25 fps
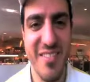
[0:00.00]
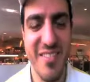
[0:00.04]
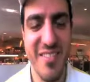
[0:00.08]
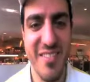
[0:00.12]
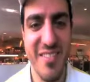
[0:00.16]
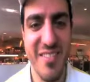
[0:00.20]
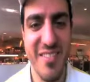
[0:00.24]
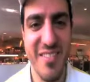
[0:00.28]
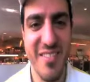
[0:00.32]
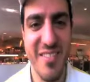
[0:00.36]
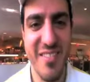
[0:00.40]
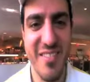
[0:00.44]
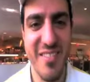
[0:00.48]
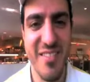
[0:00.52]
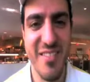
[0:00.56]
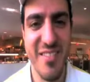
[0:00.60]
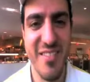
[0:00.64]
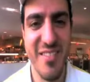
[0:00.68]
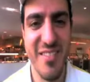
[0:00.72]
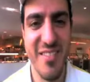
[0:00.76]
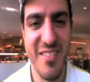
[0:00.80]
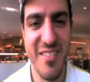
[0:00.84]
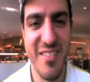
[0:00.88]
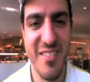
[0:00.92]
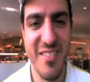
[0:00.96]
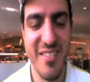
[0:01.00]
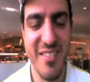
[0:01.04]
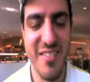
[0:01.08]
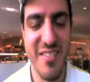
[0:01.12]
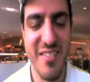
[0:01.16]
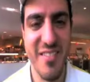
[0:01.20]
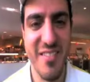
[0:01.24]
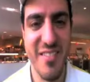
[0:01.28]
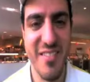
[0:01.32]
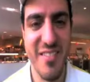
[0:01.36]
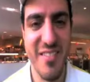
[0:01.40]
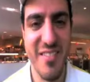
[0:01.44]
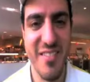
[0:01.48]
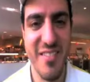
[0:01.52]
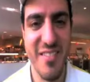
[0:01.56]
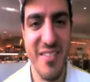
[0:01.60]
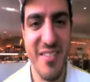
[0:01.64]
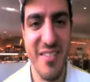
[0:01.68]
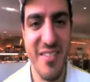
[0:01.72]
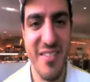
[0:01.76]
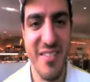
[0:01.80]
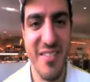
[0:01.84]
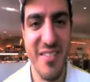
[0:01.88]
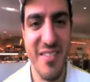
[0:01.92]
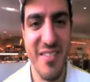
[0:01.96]

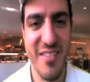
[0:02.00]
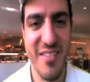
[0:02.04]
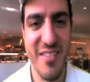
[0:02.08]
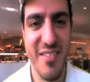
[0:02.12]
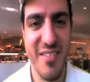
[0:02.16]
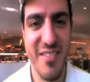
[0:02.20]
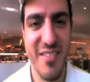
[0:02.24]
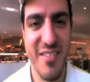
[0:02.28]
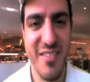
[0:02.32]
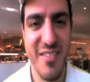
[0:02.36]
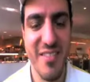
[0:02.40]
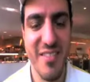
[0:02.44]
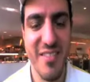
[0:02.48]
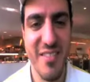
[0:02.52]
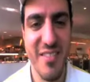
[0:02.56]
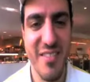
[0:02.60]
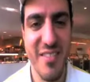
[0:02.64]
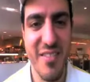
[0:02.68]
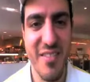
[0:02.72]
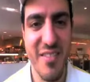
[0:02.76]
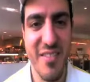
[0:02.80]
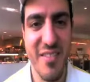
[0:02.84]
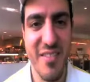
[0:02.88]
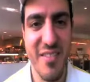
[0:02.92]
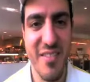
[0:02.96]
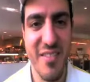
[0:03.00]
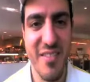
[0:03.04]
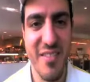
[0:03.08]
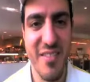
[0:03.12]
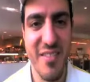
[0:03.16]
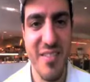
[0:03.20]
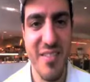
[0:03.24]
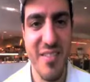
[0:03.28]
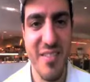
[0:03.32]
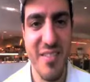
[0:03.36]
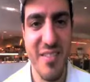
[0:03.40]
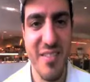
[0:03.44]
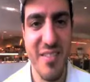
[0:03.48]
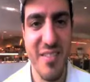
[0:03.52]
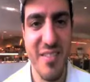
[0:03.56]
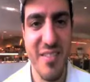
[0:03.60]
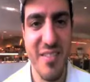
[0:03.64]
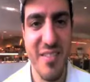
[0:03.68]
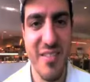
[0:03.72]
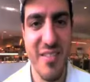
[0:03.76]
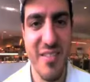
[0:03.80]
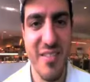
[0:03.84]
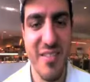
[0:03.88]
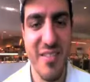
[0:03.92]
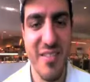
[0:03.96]

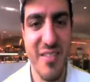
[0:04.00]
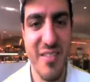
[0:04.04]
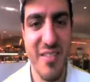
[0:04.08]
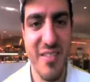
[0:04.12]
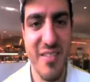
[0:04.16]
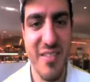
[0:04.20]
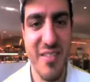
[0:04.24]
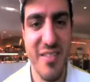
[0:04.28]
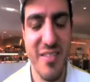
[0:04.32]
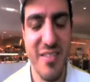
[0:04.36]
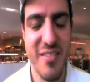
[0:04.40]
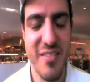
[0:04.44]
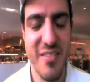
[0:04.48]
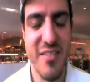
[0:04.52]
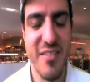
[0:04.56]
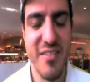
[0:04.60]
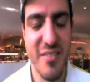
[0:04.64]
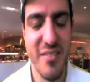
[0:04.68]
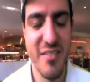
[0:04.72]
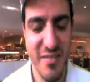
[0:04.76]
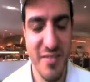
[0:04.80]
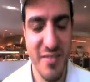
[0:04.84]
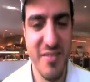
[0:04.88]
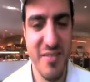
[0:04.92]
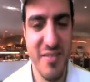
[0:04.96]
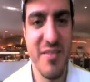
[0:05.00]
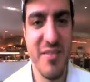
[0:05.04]
[no speech]